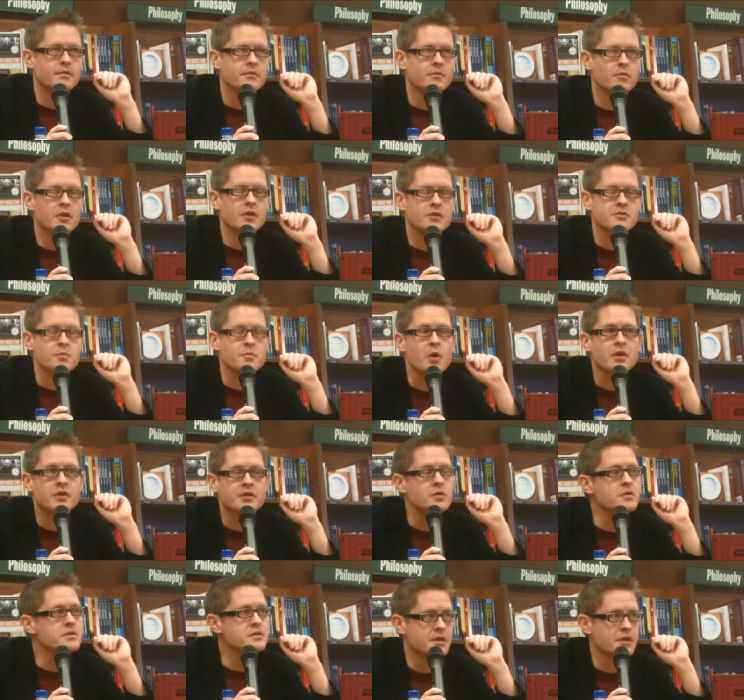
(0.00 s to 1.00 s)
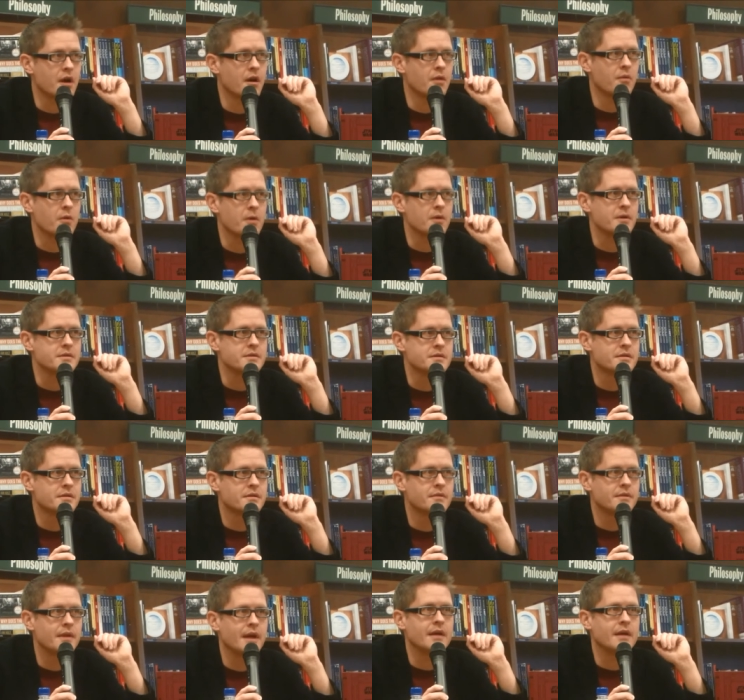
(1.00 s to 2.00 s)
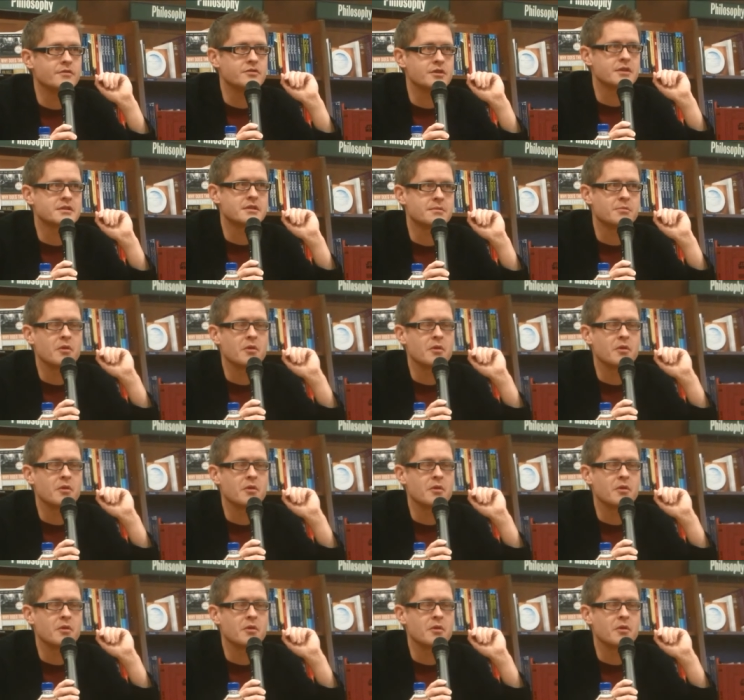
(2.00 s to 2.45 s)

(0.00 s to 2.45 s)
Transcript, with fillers: there's more to Star Wars than just the